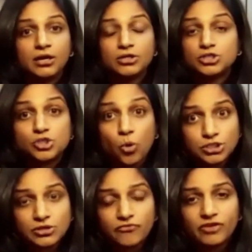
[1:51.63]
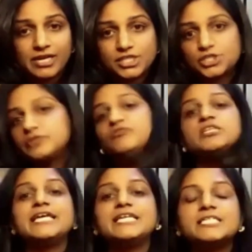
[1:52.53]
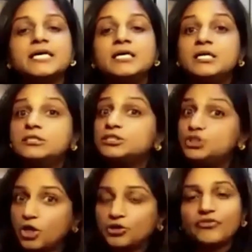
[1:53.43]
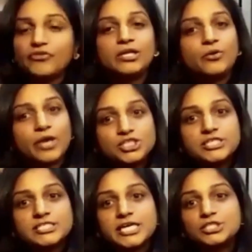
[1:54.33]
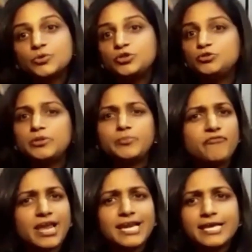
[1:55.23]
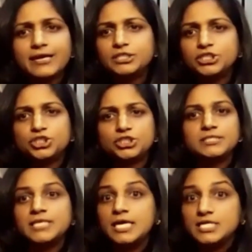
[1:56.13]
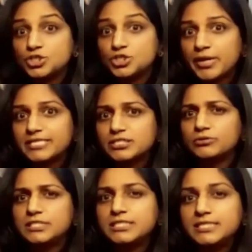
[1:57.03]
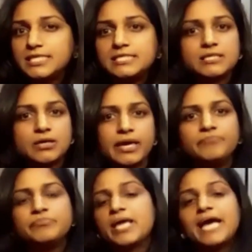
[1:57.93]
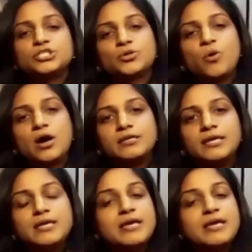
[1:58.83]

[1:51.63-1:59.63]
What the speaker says: source of collection of the data, the geographical location, as I told you, the prevailing conditions, stress or disease, and so on.